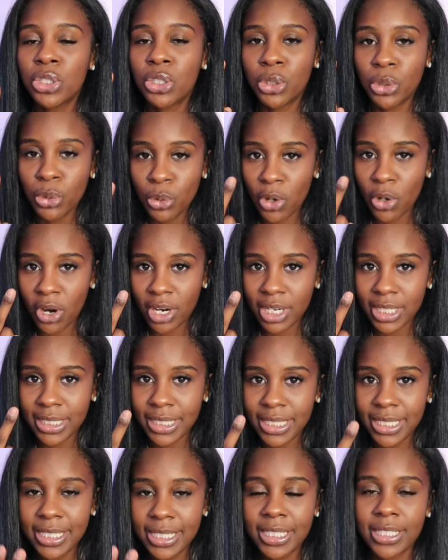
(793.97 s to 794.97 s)
two car
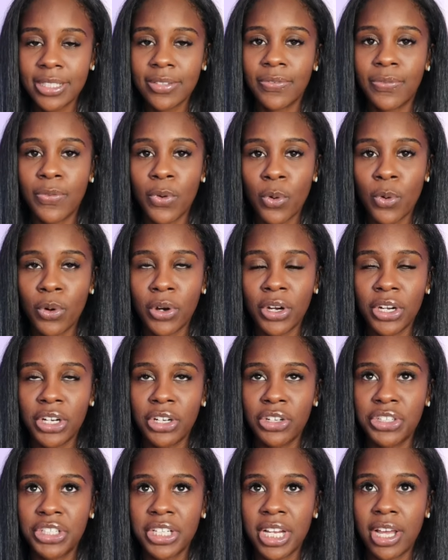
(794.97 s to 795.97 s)
seats for
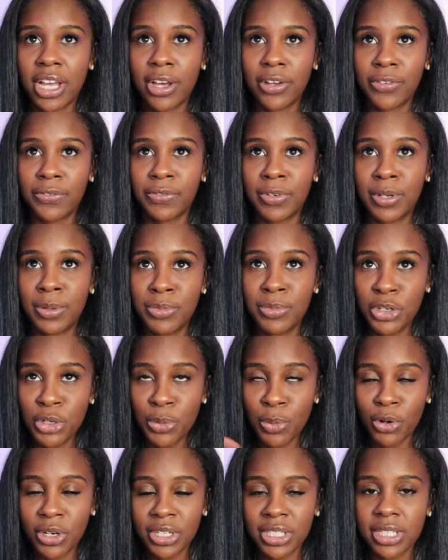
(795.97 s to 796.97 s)
your child from
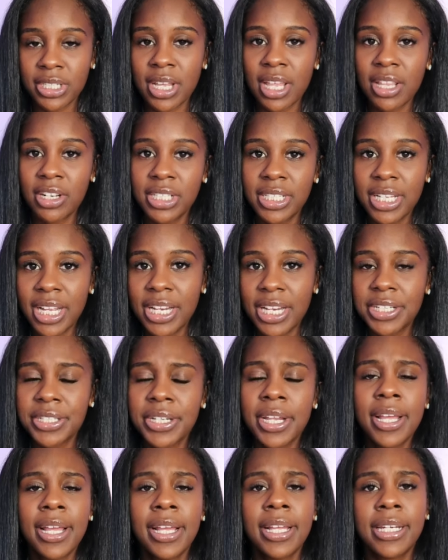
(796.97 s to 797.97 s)
newborn to toddler
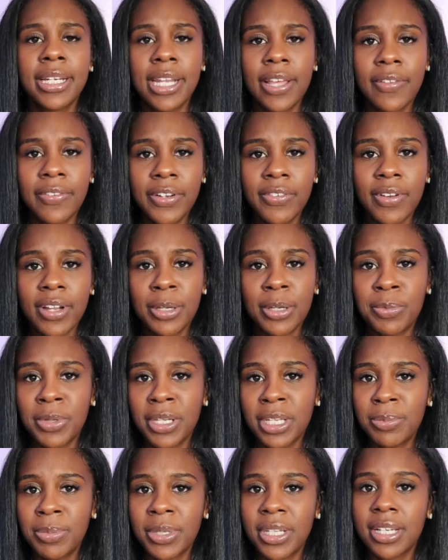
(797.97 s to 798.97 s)
stage, definitely
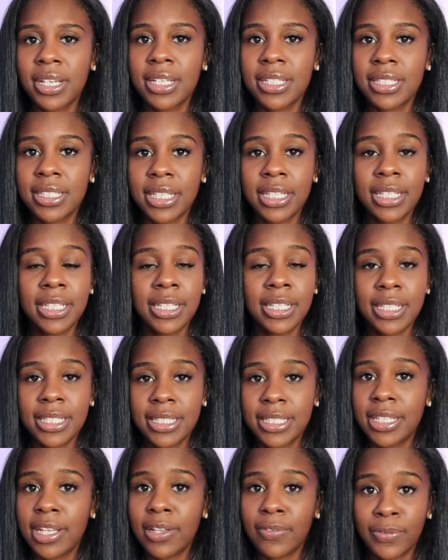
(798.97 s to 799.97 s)
recommend because it
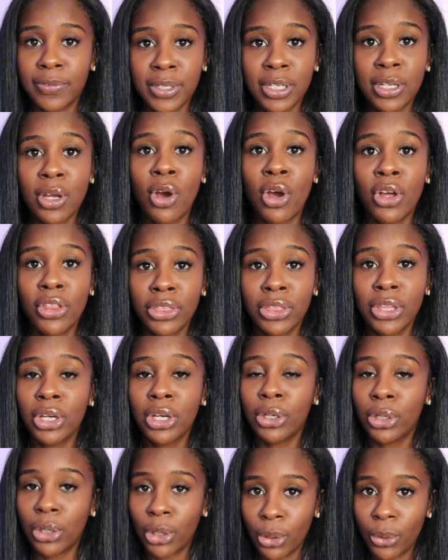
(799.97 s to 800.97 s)
is definitely on
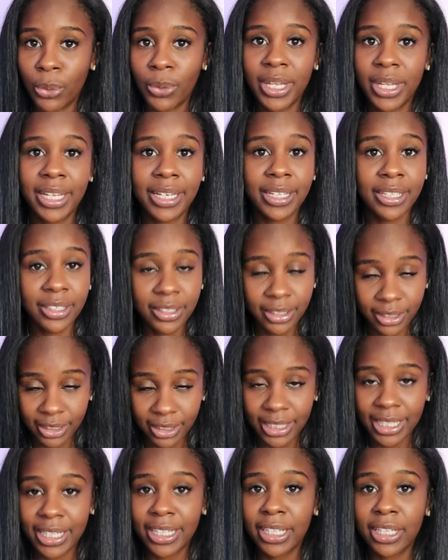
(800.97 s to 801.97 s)
the go and
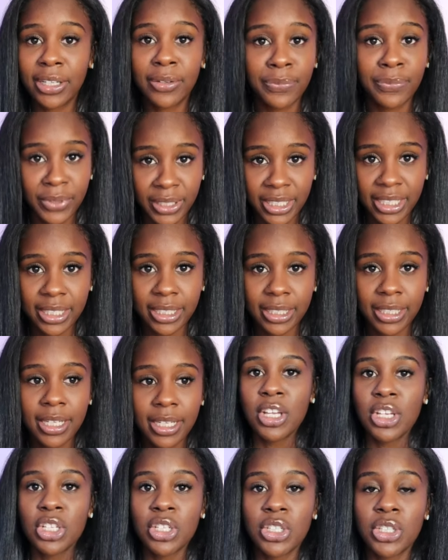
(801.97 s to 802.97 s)
good and convenient.
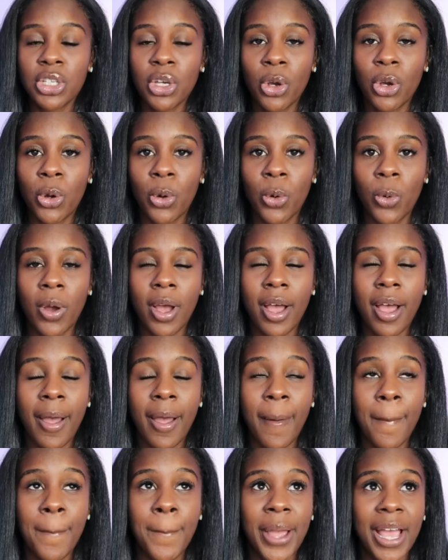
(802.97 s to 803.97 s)
So
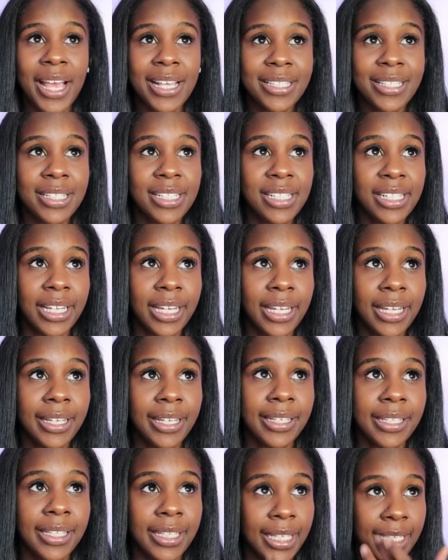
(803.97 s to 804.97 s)
a
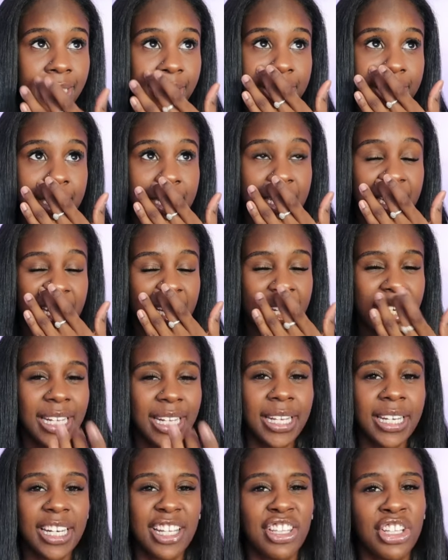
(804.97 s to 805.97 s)
bassinet is
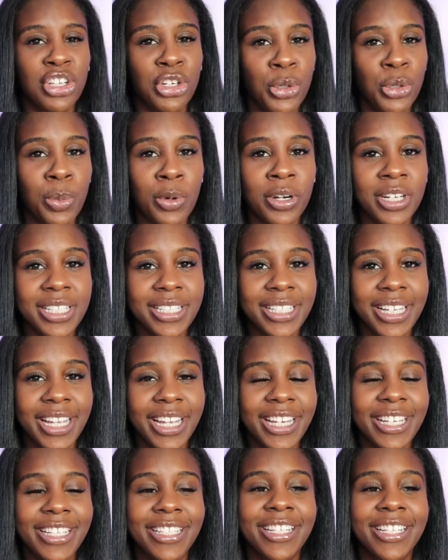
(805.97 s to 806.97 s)
needed in the newborn
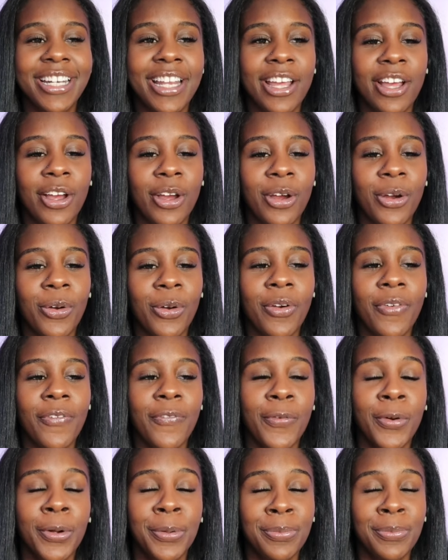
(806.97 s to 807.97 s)
stage. Now
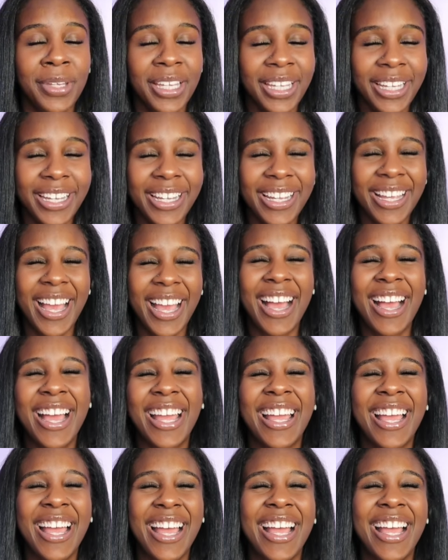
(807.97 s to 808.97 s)
for me,
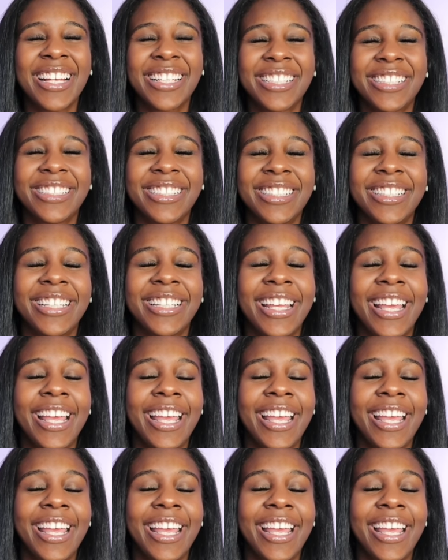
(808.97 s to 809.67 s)
I actually